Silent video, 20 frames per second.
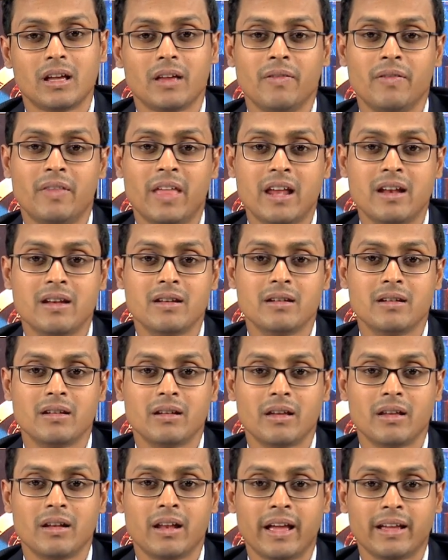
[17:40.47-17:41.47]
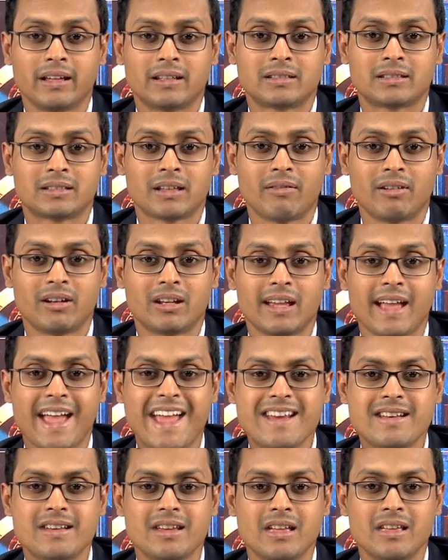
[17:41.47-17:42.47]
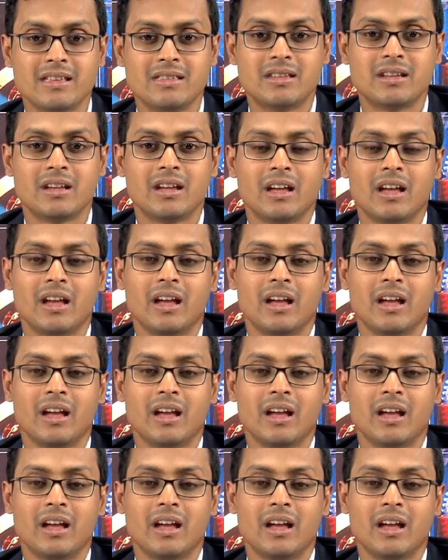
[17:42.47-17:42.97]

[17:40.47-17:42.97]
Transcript: then like 70s, 80s,